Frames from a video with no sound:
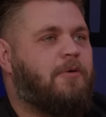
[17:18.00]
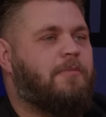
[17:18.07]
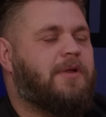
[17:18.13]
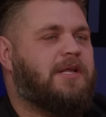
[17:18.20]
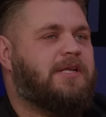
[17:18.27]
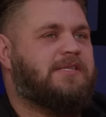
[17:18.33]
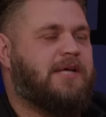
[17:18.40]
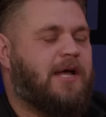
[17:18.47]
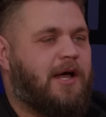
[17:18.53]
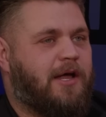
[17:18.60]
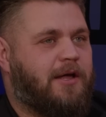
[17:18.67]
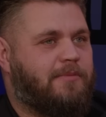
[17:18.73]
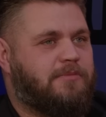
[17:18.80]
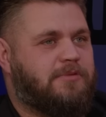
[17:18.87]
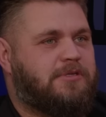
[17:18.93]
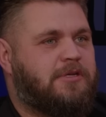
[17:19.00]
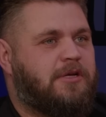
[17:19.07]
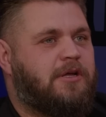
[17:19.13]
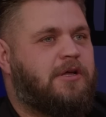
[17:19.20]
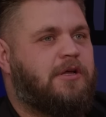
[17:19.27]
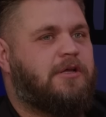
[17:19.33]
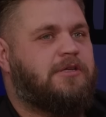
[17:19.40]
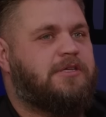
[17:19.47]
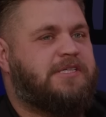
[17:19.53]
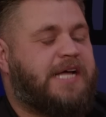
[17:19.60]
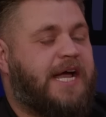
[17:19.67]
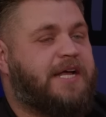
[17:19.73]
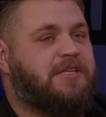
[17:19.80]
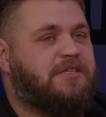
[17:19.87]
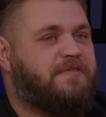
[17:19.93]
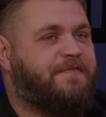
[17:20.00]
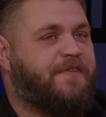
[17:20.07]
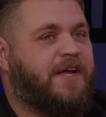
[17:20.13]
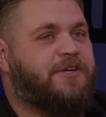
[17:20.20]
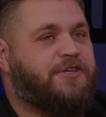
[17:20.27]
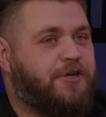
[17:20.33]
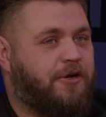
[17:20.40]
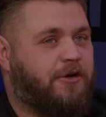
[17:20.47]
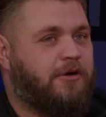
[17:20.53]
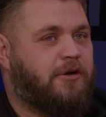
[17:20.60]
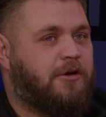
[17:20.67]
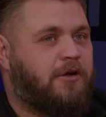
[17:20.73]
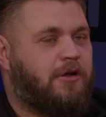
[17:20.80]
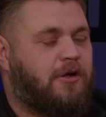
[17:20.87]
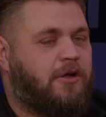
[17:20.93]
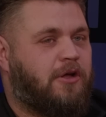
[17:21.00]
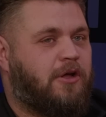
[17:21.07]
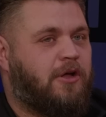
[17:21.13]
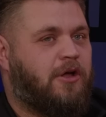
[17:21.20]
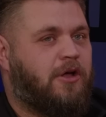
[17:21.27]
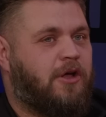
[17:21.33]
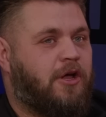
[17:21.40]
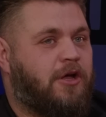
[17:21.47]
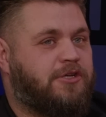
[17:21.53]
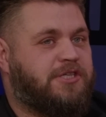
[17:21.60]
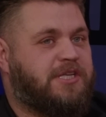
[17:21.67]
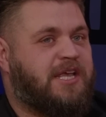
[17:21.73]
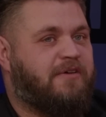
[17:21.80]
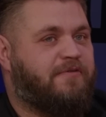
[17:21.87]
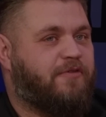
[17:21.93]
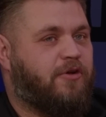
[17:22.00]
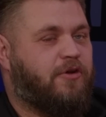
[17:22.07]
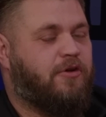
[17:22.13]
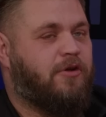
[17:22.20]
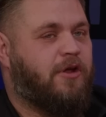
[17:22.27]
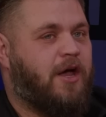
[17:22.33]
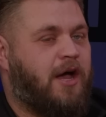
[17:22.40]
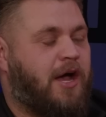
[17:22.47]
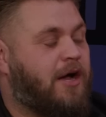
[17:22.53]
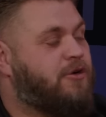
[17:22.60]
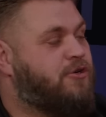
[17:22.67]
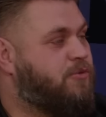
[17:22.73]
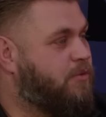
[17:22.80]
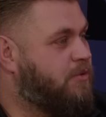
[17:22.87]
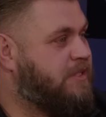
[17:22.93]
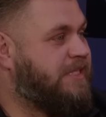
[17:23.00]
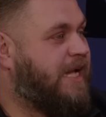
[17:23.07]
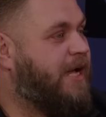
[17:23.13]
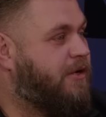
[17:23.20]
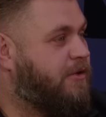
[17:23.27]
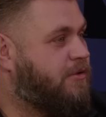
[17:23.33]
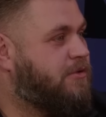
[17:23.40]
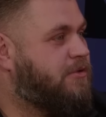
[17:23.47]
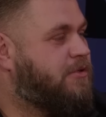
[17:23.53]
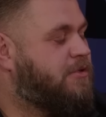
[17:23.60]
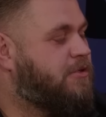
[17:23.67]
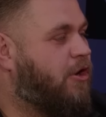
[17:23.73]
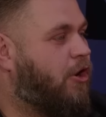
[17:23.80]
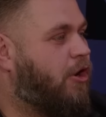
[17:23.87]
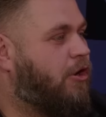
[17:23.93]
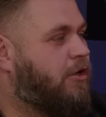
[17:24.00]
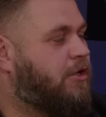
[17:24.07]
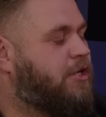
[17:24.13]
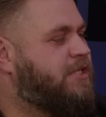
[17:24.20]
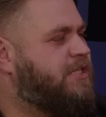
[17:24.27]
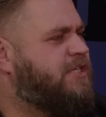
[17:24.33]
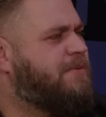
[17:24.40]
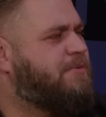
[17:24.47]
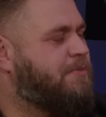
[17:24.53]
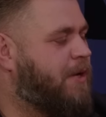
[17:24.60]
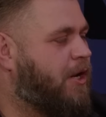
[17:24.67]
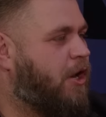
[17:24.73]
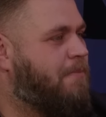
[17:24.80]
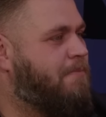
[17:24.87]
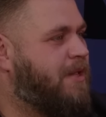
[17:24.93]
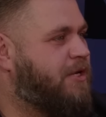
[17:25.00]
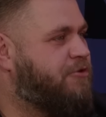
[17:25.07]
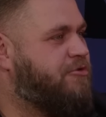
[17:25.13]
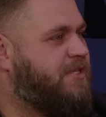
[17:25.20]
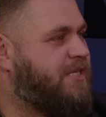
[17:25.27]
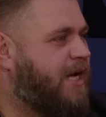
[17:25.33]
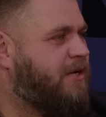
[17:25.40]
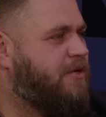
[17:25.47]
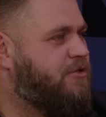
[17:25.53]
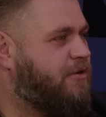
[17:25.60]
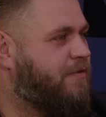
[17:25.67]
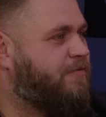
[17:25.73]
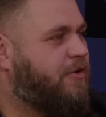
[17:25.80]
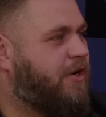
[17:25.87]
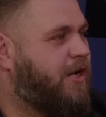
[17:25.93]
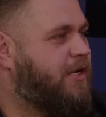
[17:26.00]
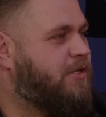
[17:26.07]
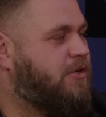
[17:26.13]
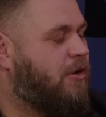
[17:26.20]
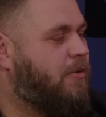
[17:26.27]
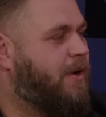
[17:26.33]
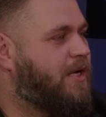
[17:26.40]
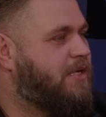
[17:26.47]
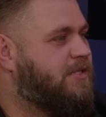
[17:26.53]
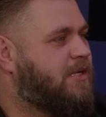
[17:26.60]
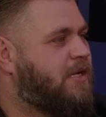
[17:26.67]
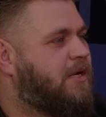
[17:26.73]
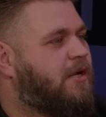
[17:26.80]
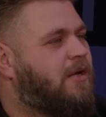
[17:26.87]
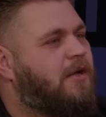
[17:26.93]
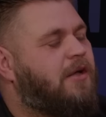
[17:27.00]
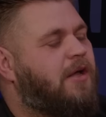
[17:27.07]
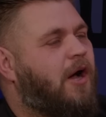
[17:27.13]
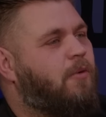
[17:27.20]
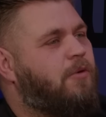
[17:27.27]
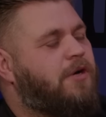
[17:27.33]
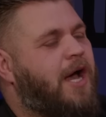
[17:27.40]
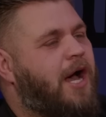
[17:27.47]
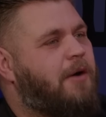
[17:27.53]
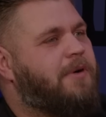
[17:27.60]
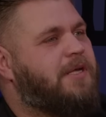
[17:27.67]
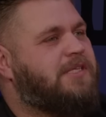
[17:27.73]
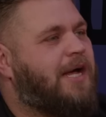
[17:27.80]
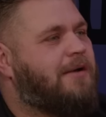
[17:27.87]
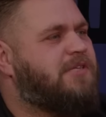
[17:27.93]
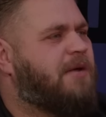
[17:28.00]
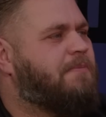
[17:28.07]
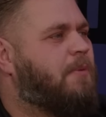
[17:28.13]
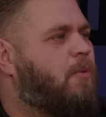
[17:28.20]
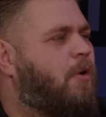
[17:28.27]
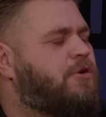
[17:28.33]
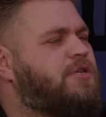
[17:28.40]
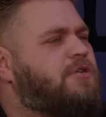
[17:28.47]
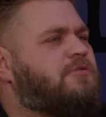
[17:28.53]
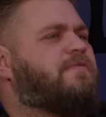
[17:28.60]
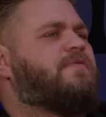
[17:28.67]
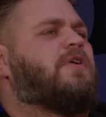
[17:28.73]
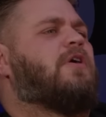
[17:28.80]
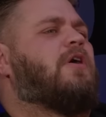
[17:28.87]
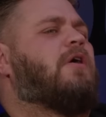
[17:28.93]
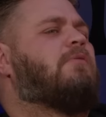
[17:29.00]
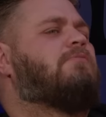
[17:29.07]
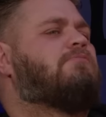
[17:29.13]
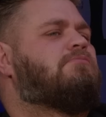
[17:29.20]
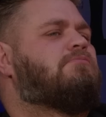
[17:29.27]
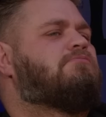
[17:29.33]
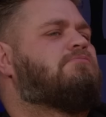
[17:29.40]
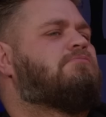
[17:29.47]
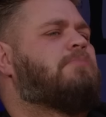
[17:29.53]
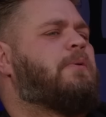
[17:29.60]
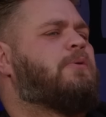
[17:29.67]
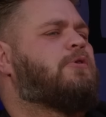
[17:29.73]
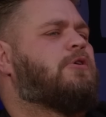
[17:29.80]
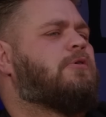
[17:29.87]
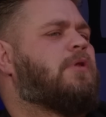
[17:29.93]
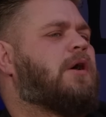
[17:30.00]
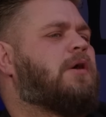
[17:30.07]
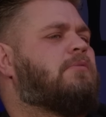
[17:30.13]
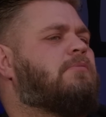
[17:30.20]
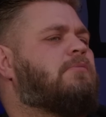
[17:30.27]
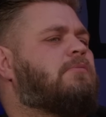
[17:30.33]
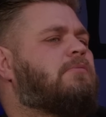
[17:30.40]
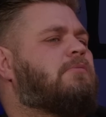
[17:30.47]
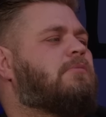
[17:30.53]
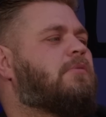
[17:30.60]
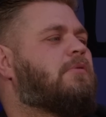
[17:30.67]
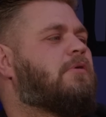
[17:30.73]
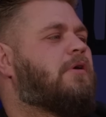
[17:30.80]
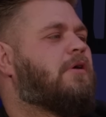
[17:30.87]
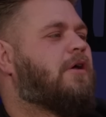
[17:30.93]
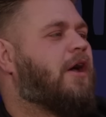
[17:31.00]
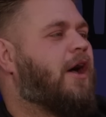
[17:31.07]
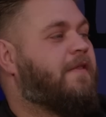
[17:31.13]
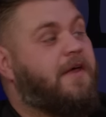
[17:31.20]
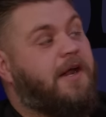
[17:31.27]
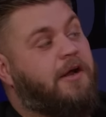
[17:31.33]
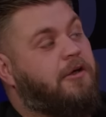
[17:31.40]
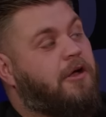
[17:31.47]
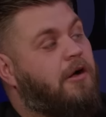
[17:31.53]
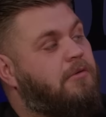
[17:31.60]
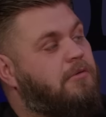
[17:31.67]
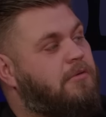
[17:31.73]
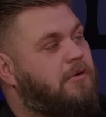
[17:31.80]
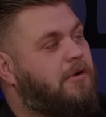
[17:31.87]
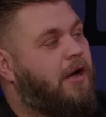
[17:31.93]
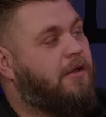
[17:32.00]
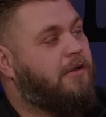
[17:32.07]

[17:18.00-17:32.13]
how many times science fiction has given actual science, or because it seems to be a lot of military tech and stuff, doesn't it? Is always I wonder how many times they've been watching something and gone, but we could do that. And then had a go